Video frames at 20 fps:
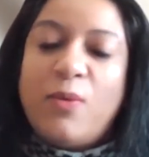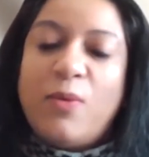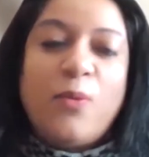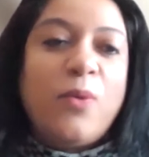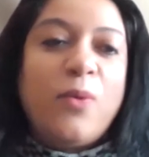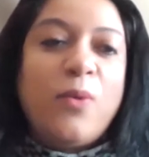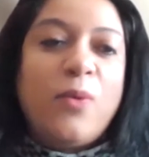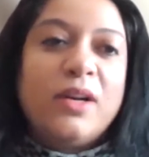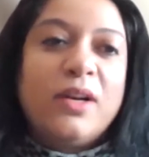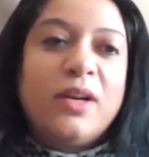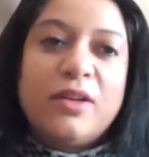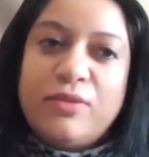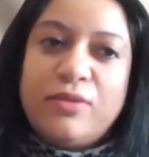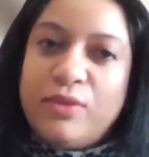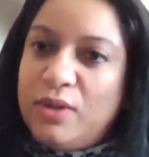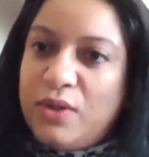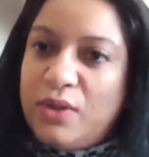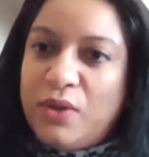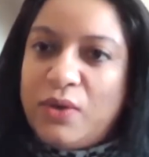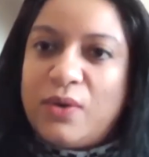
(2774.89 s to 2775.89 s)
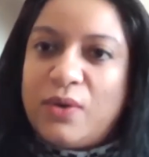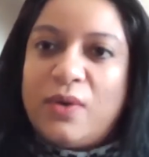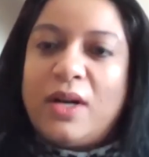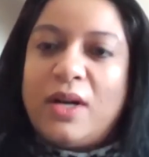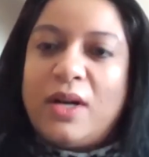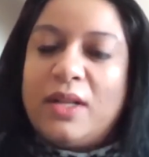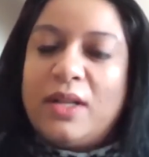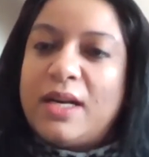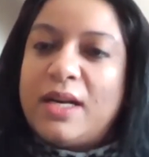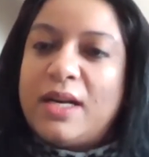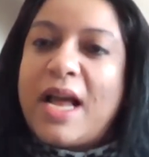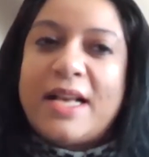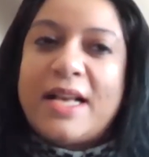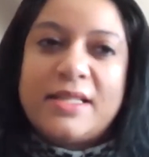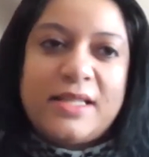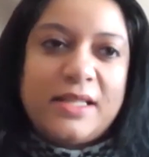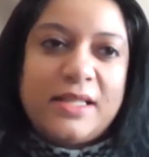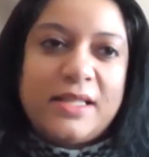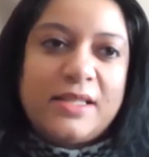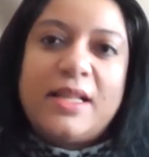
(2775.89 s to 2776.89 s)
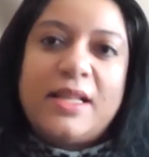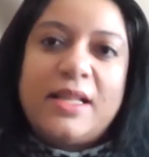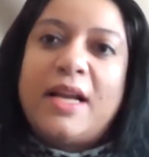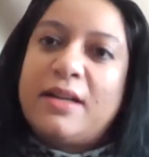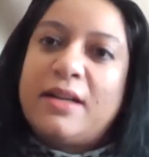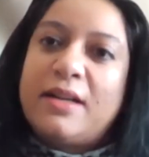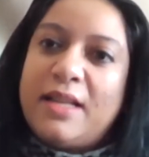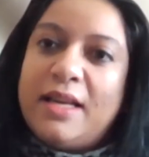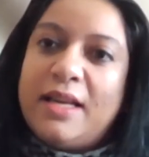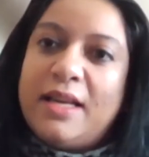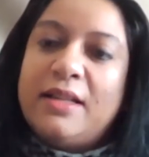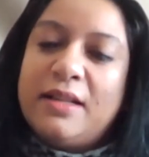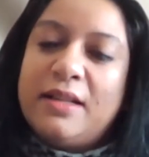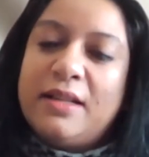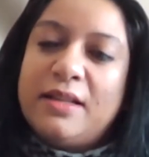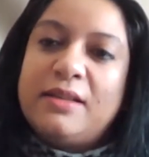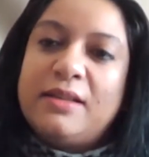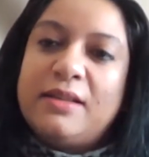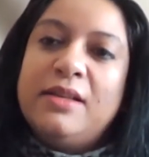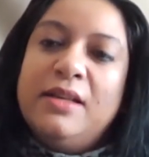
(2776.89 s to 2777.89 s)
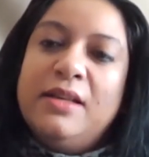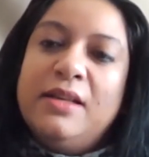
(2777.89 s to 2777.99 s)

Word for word: wonderful you know other assets that are there in the